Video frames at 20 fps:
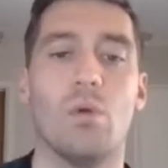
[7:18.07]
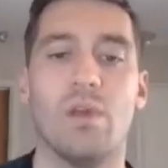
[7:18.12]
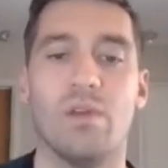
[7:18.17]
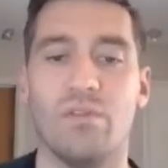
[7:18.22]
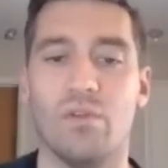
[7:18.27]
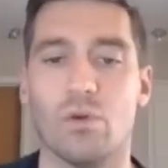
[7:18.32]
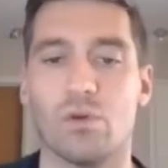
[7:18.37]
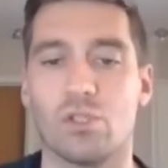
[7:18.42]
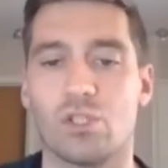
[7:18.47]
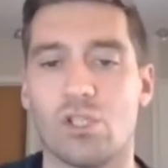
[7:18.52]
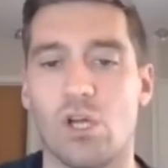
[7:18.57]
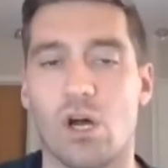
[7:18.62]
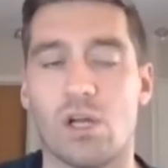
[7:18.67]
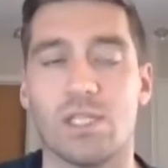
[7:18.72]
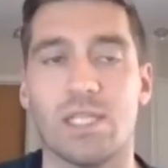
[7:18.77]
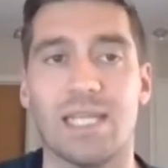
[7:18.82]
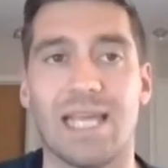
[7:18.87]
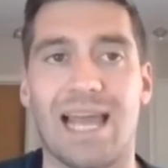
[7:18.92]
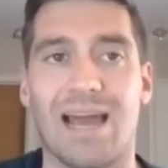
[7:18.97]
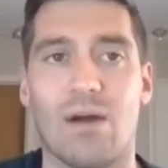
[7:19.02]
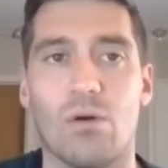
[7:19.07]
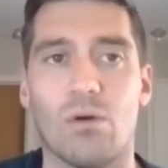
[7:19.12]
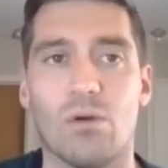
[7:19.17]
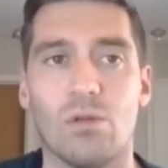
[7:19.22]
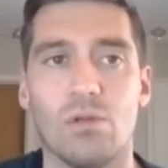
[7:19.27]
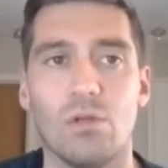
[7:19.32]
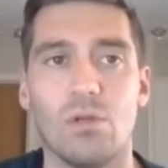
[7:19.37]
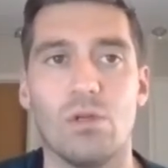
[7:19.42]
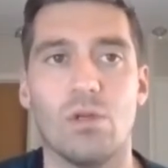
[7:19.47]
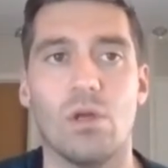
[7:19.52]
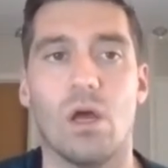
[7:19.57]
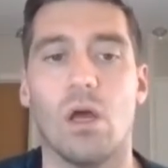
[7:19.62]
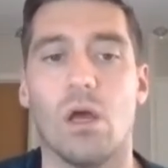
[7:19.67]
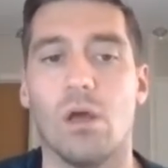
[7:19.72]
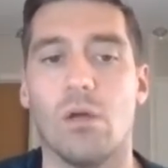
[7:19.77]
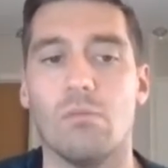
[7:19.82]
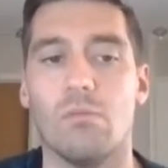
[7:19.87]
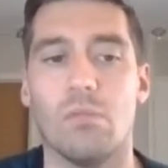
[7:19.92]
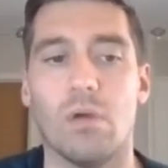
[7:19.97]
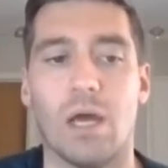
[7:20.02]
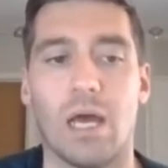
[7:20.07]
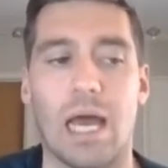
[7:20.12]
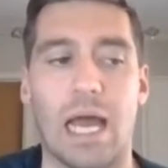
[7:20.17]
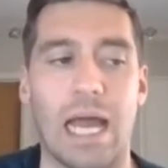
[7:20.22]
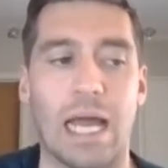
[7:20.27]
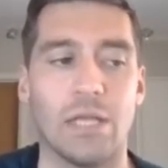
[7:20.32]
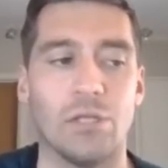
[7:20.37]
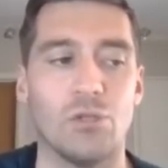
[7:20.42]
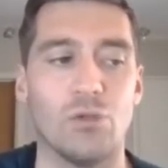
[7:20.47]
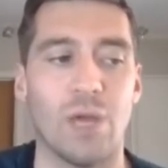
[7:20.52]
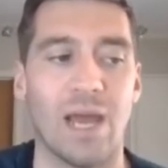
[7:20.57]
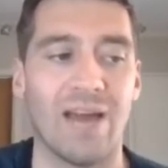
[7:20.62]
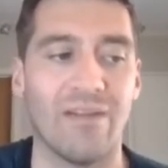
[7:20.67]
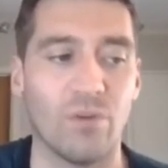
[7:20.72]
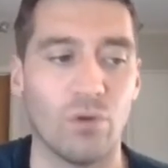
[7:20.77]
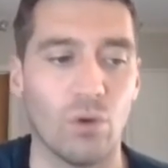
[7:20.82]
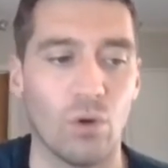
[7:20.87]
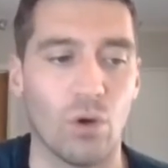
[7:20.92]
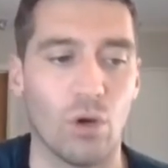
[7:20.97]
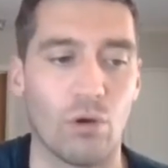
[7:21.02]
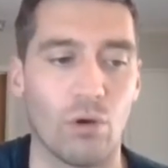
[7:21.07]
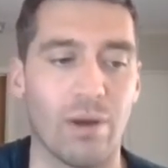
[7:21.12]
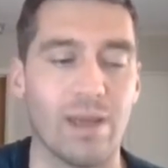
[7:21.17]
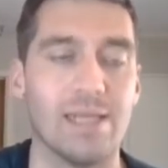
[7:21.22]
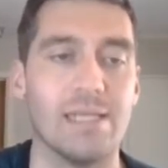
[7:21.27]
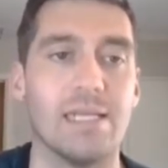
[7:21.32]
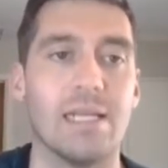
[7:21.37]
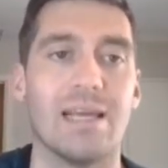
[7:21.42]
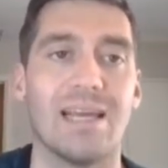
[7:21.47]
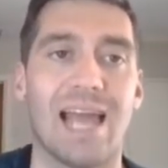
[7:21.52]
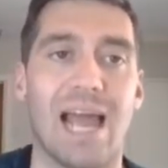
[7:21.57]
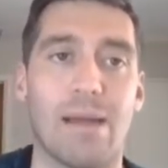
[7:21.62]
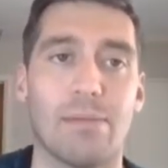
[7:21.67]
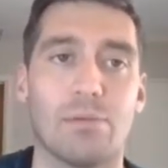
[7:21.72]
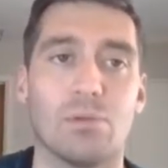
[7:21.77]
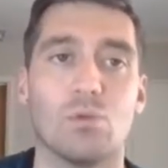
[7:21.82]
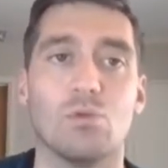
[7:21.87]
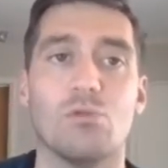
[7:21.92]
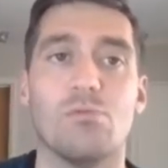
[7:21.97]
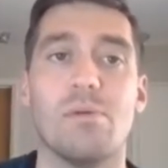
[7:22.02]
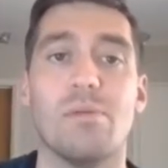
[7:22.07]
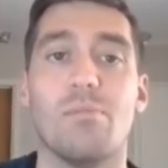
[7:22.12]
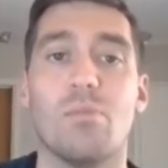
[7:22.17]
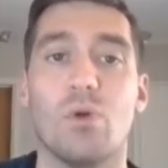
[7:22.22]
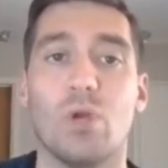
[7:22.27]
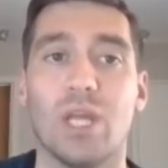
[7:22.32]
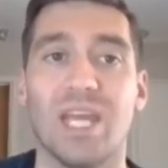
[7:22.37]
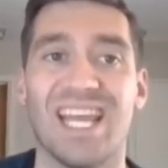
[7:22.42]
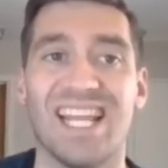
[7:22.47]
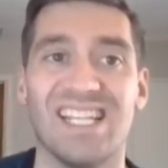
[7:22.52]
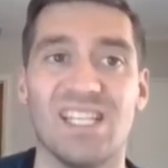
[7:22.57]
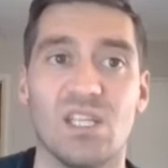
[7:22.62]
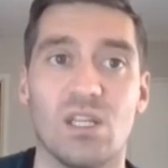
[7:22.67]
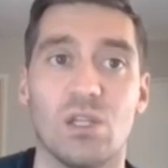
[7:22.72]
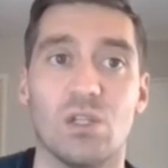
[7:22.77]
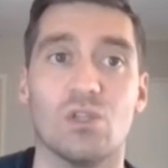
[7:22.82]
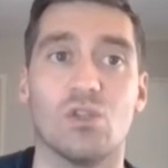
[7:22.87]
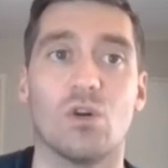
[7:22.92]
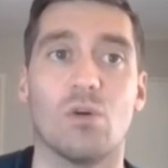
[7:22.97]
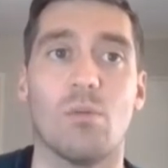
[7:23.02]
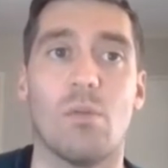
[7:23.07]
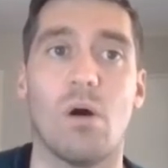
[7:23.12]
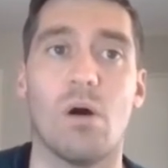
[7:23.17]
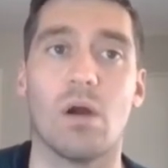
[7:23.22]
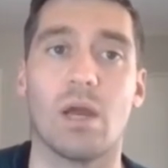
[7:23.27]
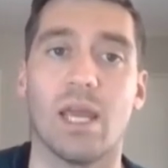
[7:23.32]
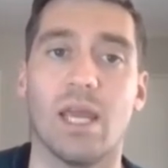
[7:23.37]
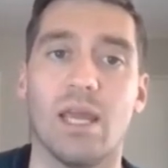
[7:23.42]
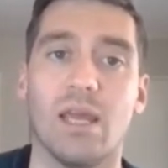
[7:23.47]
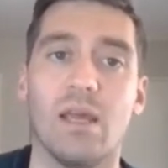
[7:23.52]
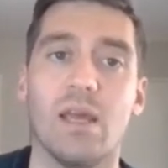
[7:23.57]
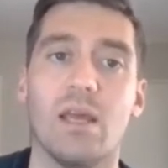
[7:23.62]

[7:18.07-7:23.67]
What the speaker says: If you're starting out and you haven't got a great deal of capital to be putting into the stock market,